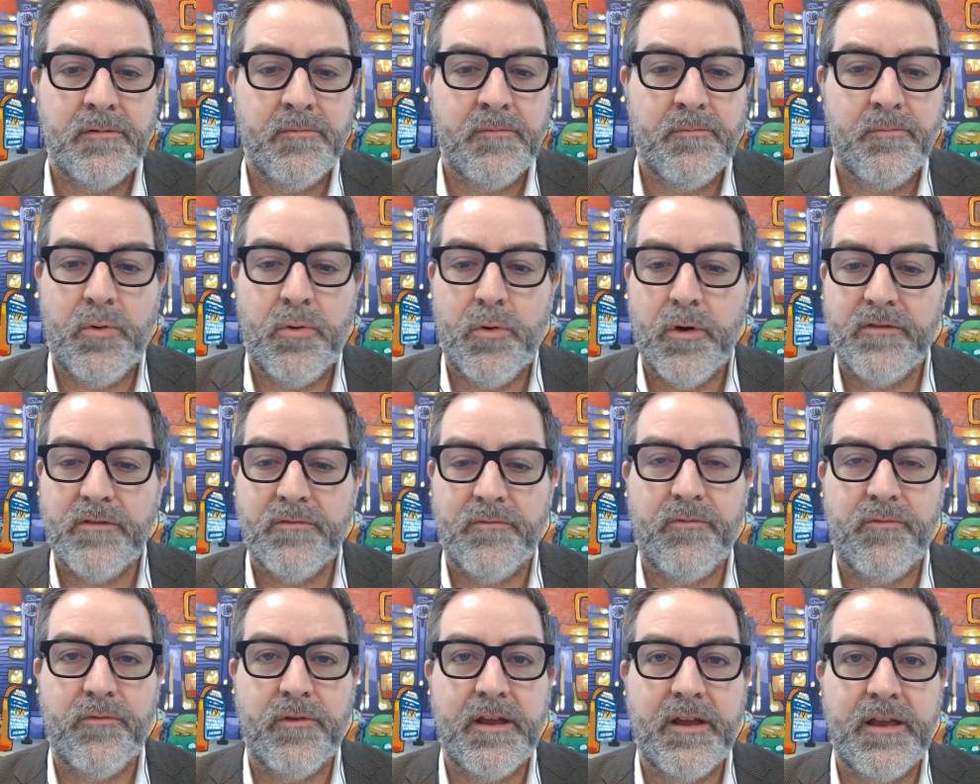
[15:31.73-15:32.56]

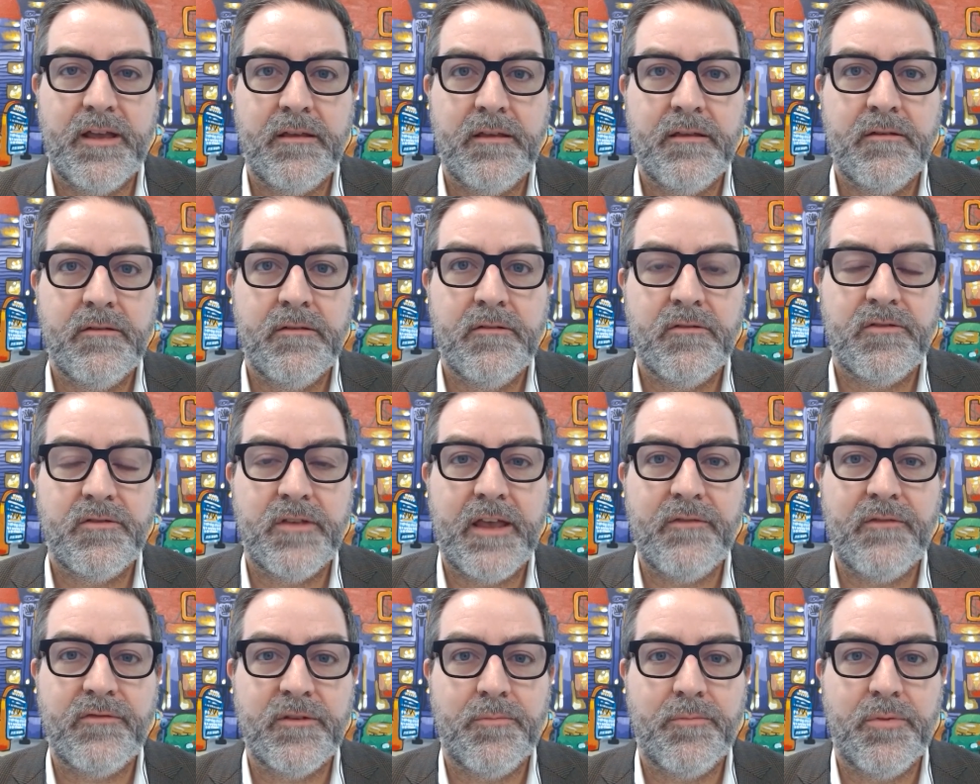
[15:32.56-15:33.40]
poison-free,
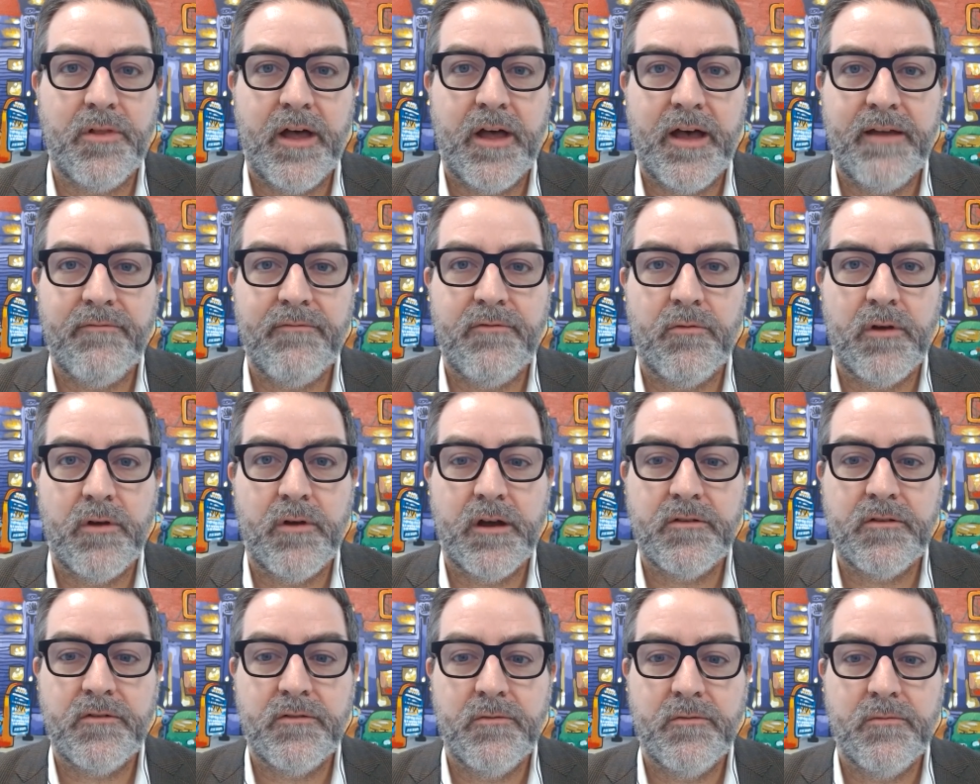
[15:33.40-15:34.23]
safe supply of
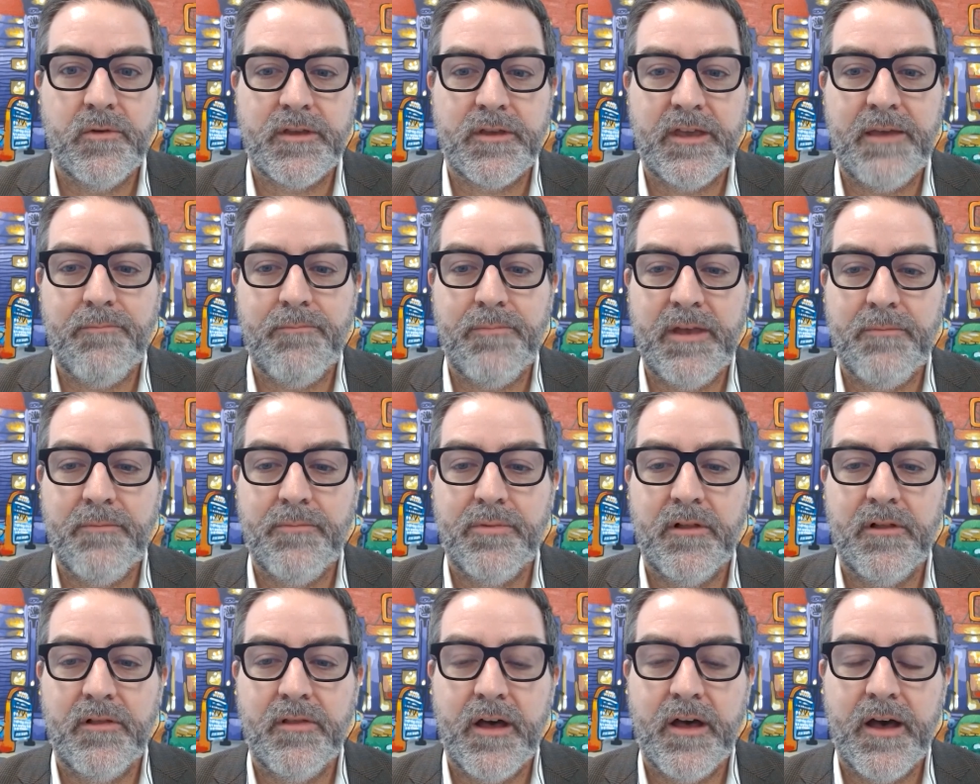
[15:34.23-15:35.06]
drugs will keep
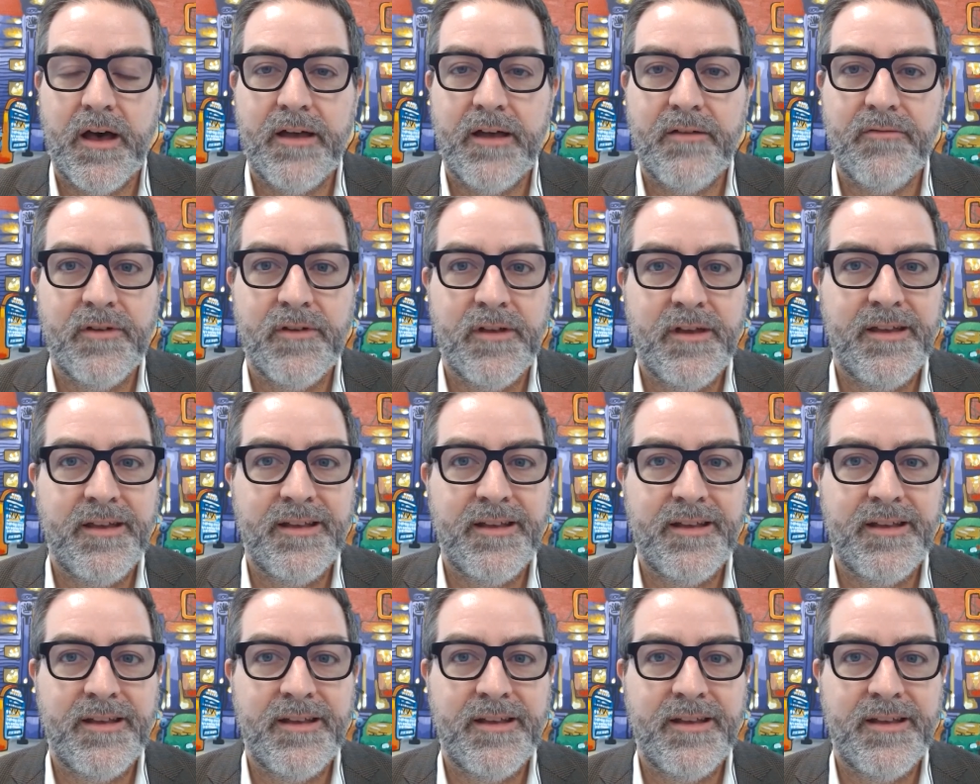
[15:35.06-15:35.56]
people alive.